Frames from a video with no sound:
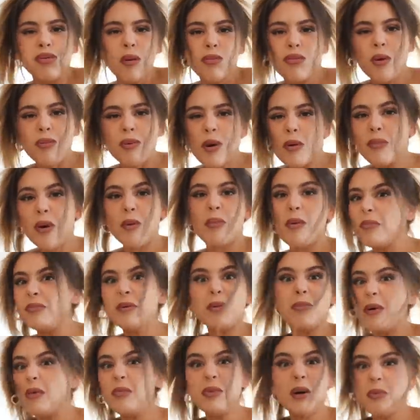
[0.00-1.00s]
boom, boom, boom, boom,
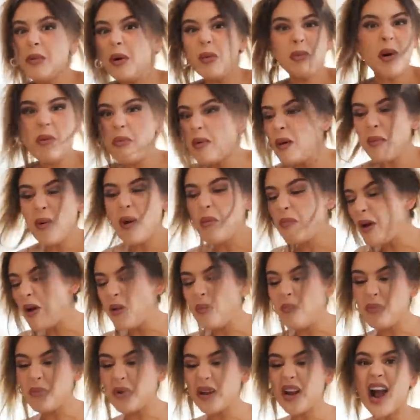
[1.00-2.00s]
boom, boom, boom, boom,
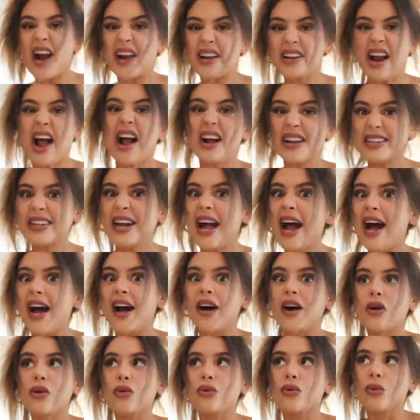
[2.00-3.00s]
boom, boom, boom,
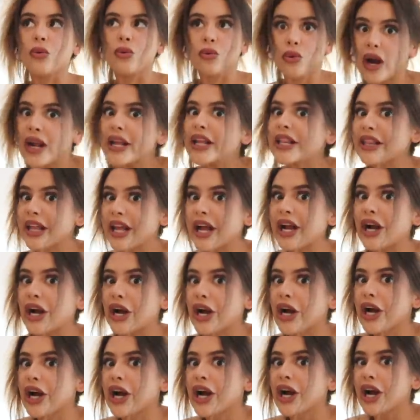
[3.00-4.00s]
right
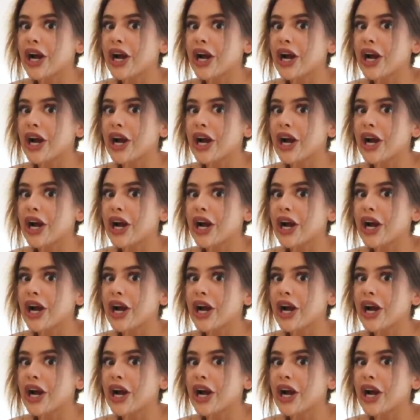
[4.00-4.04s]
there.